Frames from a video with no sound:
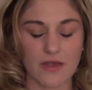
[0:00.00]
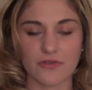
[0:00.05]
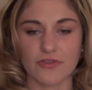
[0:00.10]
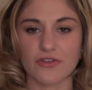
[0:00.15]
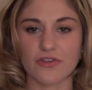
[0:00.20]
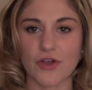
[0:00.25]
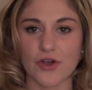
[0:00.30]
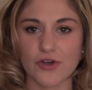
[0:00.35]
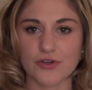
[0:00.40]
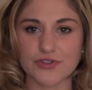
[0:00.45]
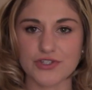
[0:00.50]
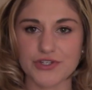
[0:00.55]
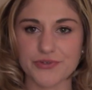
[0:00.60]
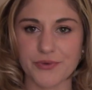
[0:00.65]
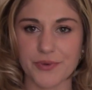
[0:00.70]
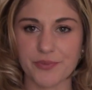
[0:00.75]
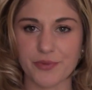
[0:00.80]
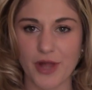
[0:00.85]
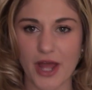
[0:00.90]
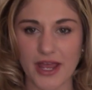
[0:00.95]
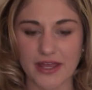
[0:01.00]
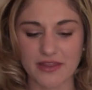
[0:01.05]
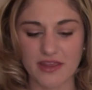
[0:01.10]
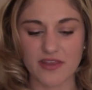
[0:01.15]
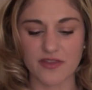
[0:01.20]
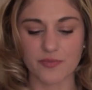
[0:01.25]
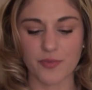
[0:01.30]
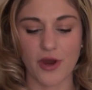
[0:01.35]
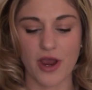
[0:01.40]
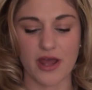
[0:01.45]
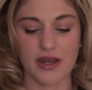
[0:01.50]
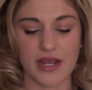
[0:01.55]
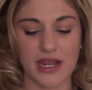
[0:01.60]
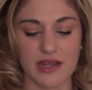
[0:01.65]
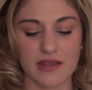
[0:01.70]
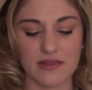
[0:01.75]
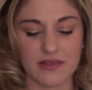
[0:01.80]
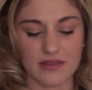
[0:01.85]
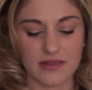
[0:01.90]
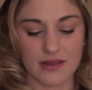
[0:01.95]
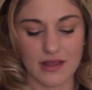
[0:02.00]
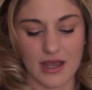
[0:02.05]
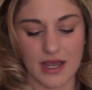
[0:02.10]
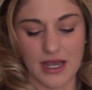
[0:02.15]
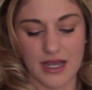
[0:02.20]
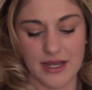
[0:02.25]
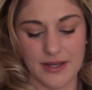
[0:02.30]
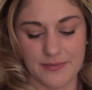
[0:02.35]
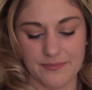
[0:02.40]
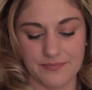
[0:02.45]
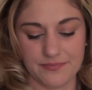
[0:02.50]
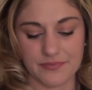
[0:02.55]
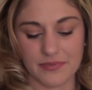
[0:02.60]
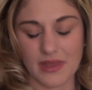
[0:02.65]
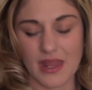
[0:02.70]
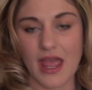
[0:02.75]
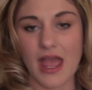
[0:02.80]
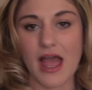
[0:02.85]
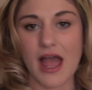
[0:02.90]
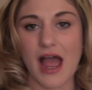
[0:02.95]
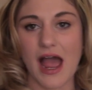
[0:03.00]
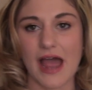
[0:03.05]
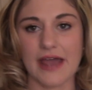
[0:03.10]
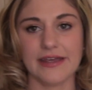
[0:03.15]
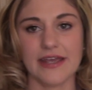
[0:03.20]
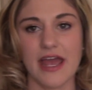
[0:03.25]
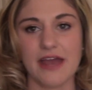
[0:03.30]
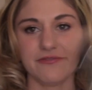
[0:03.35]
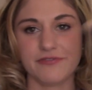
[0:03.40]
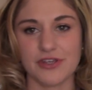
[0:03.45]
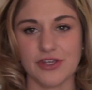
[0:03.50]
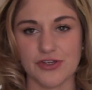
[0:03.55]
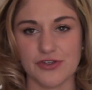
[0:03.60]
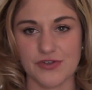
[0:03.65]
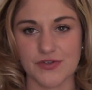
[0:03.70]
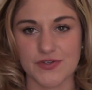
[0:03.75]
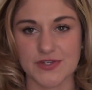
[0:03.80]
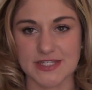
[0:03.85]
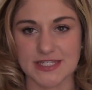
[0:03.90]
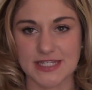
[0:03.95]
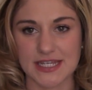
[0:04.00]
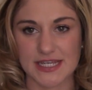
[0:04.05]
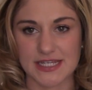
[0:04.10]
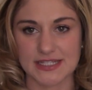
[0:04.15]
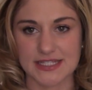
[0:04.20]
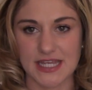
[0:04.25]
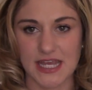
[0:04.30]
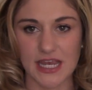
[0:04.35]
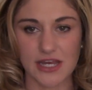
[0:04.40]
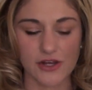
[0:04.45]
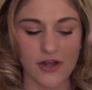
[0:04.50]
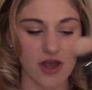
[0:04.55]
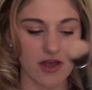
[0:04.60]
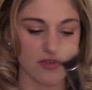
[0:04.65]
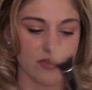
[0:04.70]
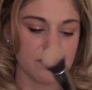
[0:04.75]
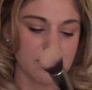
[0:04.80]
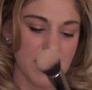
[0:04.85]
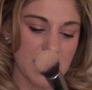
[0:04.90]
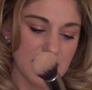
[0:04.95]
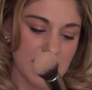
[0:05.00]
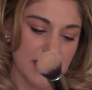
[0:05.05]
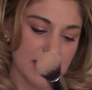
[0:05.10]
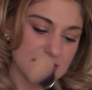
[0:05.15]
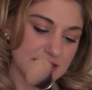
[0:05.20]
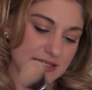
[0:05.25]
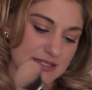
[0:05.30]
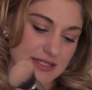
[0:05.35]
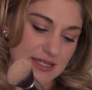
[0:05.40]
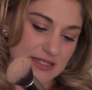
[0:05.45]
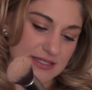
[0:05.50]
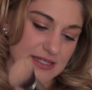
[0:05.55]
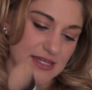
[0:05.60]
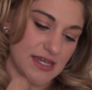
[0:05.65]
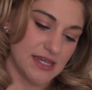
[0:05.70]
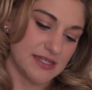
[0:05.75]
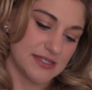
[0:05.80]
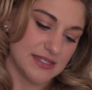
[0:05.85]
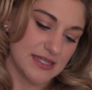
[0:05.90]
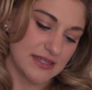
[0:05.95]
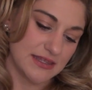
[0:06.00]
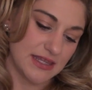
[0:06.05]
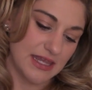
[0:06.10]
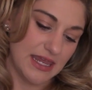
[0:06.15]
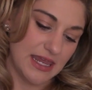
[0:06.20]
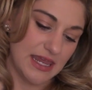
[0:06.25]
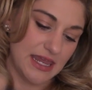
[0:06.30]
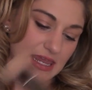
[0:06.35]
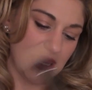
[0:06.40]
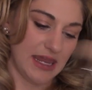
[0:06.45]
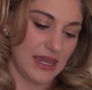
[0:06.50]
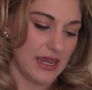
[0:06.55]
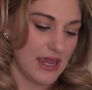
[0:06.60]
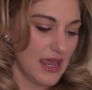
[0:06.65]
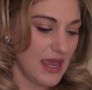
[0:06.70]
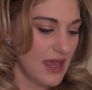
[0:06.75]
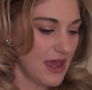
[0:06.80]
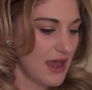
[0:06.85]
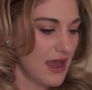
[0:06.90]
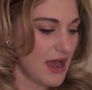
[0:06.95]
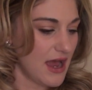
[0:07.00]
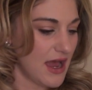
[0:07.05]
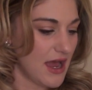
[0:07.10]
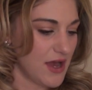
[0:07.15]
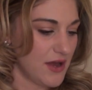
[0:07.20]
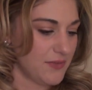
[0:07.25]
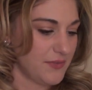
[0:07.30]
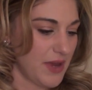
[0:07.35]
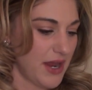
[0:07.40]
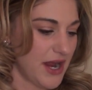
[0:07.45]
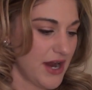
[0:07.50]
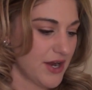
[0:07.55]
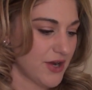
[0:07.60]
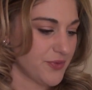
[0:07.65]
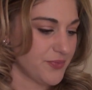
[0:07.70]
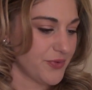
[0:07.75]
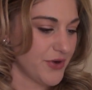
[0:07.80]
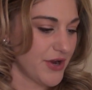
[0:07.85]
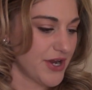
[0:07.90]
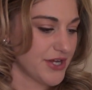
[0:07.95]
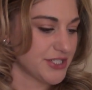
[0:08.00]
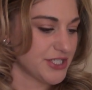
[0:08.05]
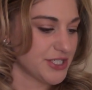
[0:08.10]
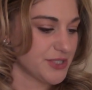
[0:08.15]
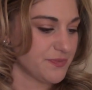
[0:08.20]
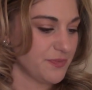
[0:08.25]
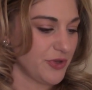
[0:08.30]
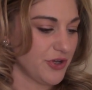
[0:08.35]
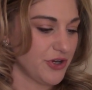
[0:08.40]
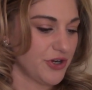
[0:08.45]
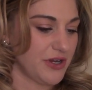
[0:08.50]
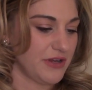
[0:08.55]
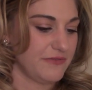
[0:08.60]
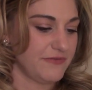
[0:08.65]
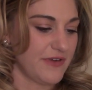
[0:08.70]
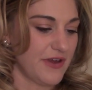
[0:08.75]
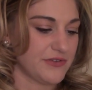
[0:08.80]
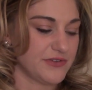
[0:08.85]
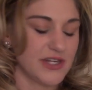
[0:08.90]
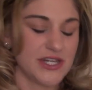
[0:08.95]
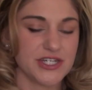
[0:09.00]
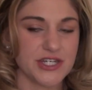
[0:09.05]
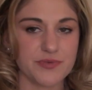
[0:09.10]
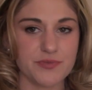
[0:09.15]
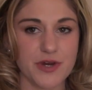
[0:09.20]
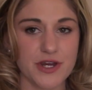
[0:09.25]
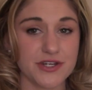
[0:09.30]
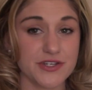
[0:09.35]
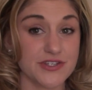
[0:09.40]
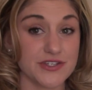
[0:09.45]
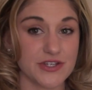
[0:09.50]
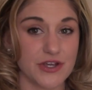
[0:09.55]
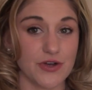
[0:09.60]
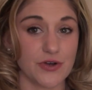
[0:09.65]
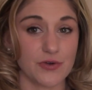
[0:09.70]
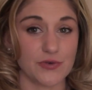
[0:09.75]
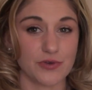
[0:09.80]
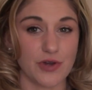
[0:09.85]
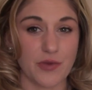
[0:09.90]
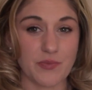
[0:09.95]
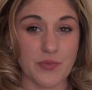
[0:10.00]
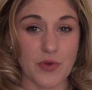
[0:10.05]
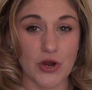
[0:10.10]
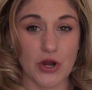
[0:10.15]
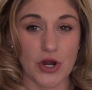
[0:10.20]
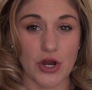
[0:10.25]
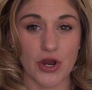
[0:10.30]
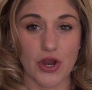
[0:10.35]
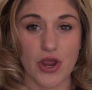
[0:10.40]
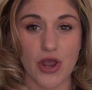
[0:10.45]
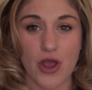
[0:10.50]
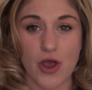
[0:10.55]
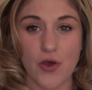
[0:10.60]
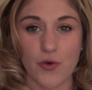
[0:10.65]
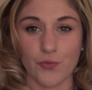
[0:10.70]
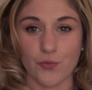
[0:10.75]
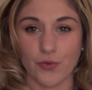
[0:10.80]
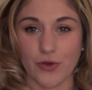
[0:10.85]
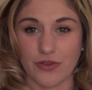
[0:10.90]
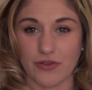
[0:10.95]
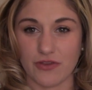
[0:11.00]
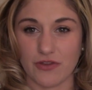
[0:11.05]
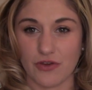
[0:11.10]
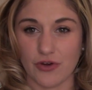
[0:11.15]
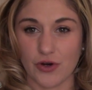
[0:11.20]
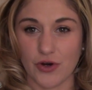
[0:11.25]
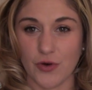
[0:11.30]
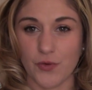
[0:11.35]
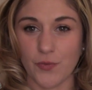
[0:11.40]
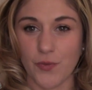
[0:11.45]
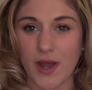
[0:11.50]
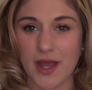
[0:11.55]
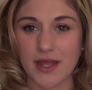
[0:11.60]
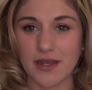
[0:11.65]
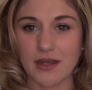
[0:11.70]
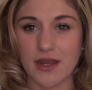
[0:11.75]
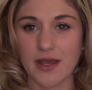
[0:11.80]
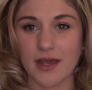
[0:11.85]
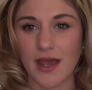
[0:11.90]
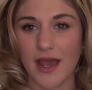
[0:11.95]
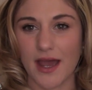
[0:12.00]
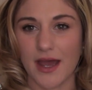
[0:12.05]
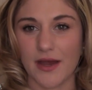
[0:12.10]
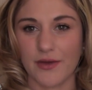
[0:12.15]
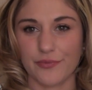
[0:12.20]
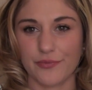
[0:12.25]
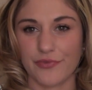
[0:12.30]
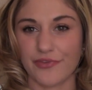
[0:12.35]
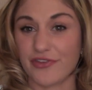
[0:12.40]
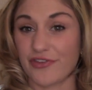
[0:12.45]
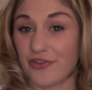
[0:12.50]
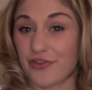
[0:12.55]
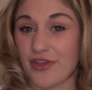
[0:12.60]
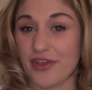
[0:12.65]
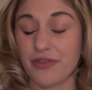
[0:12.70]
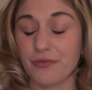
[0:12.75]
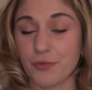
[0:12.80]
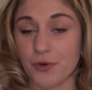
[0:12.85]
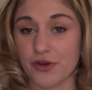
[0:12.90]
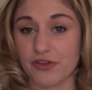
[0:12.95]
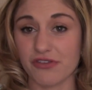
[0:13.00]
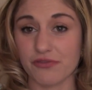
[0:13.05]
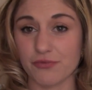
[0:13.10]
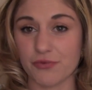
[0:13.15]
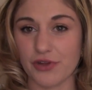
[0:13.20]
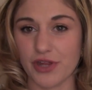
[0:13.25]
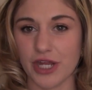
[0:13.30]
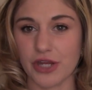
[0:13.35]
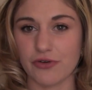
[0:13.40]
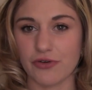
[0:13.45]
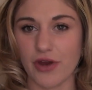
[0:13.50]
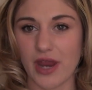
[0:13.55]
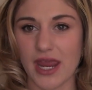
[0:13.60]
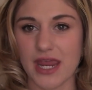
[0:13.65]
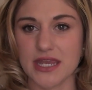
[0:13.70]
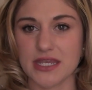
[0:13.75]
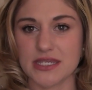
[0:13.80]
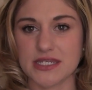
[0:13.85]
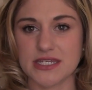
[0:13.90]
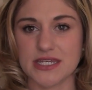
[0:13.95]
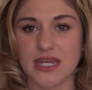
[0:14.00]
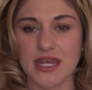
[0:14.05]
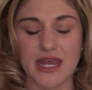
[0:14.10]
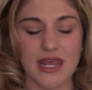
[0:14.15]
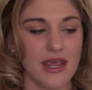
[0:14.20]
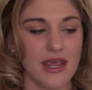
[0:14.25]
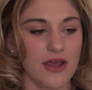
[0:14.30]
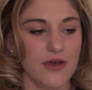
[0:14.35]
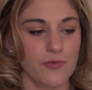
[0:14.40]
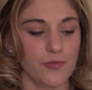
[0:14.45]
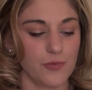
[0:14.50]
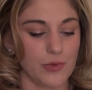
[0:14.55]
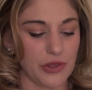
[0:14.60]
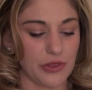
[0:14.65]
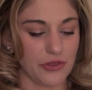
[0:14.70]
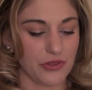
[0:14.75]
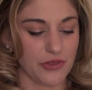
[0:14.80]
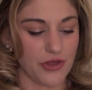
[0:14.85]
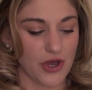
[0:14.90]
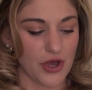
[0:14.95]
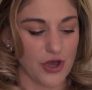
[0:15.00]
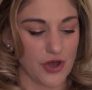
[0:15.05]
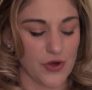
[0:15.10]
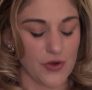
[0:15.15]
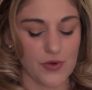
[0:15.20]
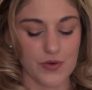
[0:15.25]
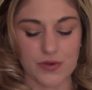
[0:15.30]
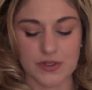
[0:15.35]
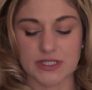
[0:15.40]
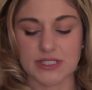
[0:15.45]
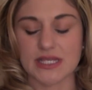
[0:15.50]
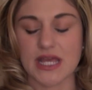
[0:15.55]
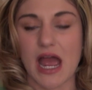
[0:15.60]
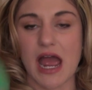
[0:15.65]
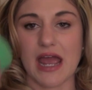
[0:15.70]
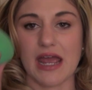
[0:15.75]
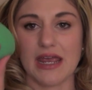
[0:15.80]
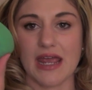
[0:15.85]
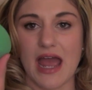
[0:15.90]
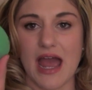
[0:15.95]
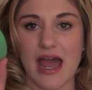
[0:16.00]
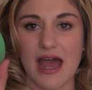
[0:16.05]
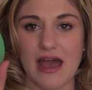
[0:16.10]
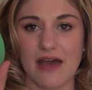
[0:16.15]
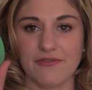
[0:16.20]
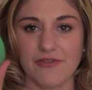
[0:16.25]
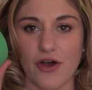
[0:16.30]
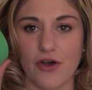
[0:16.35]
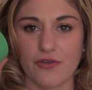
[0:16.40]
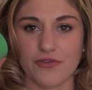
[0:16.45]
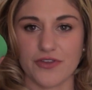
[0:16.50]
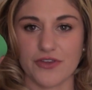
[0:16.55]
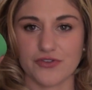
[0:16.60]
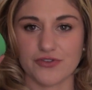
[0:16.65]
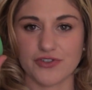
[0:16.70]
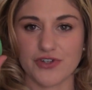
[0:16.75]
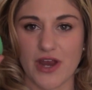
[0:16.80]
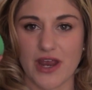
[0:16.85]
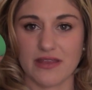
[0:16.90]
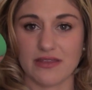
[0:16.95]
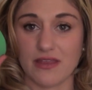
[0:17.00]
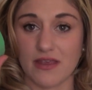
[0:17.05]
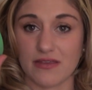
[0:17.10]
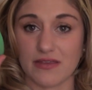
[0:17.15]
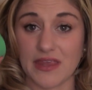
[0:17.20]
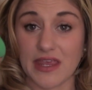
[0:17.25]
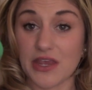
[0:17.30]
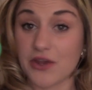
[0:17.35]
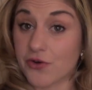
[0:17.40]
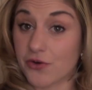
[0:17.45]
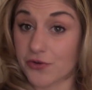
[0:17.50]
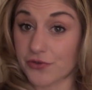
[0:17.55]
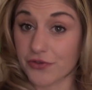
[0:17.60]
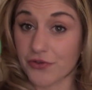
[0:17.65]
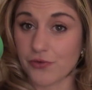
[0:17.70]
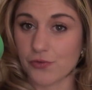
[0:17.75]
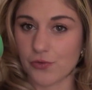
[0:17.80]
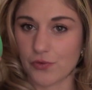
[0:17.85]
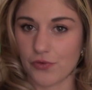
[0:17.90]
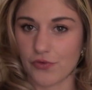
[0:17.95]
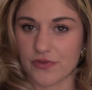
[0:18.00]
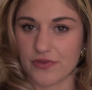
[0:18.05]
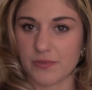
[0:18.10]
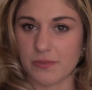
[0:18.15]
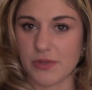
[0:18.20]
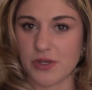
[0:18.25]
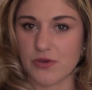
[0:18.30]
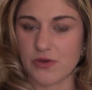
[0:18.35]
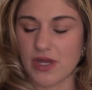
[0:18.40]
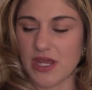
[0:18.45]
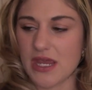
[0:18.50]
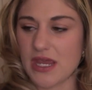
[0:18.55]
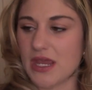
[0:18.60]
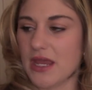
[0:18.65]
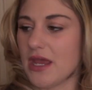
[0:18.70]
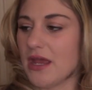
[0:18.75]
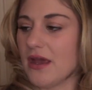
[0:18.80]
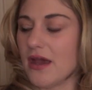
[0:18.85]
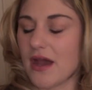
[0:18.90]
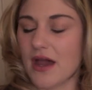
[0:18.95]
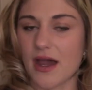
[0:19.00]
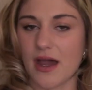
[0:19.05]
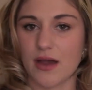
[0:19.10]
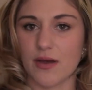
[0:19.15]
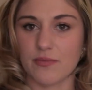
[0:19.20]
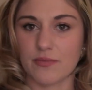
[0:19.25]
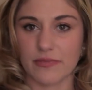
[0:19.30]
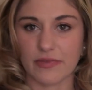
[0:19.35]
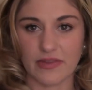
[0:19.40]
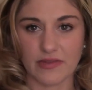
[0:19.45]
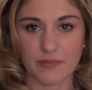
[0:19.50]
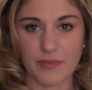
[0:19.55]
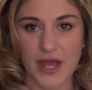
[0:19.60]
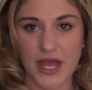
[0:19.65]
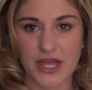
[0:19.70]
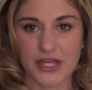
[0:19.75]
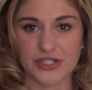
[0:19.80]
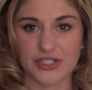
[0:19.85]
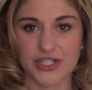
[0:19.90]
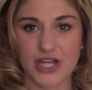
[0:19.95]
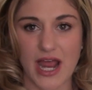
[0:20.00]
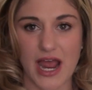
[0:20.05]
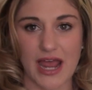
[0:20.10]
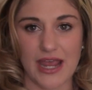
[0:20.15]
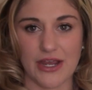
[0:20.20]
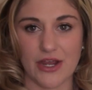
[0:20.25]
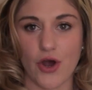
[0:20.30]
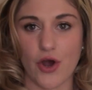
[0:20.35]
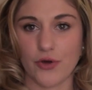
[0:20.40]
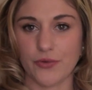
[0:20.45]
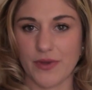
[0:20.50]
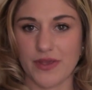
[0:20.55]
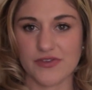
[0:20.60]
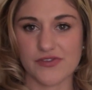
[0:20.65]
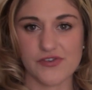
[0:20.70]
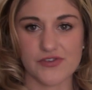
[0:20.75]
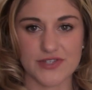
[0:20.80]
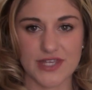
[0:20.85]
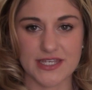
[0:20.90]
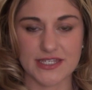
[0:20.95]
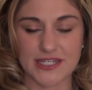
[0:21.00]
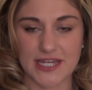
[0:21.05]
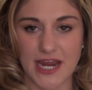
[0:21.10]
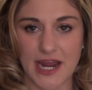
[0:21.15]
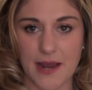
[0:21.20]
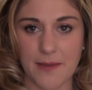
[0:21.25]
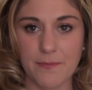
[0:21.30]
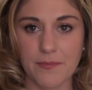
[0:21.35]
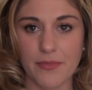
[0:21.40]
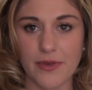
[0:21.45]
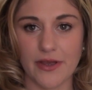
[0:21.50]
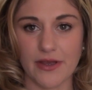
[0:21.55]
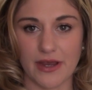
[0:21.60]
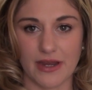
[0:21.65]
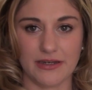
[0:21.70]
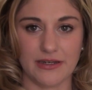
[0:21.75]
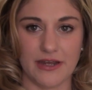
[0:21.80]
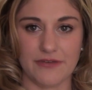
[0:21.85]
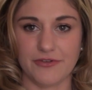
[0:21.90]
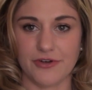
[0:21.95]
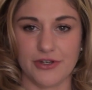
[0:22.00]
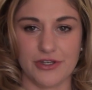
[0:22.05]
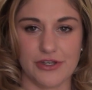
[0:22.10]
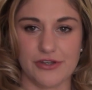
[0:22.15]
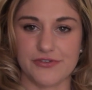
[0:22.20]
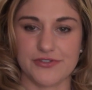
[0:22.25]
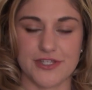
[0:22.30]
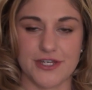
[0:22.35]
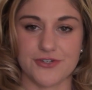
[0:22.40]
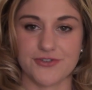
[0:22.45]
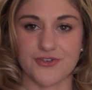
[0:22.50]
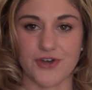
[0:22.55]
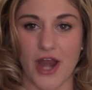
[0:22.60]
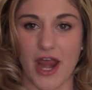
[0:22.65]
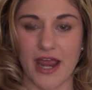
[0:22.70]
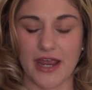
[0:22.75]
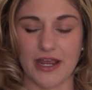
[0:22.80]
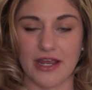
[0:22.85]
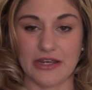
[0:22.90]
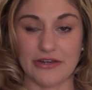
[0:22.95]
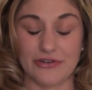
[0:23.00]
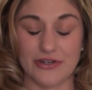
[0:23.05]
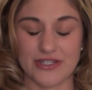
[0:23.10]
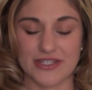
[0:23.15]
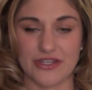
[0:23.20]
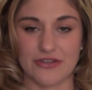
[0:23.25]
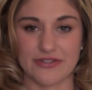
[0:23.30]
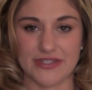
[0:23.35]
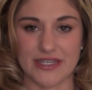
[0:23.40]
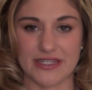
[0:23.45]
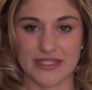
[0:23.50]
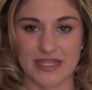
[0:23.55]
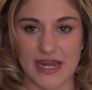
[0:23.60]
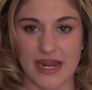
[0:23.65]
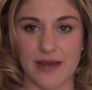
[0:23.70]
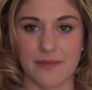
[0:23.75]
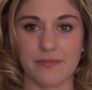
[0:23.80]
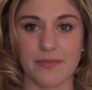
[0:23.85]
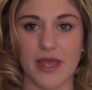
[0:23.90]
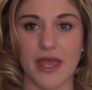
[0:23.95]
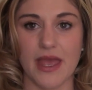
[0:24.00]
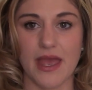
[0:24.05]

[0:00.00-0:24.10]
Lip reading: So to apply these products, I have used this IT Cosmetics. This is the airbrush blurring foundation brush, so number 101. So this works really great with those. I have also tried this EcoTools Beauty sponge. I always use it damp. I never use it dry. I always use it damp.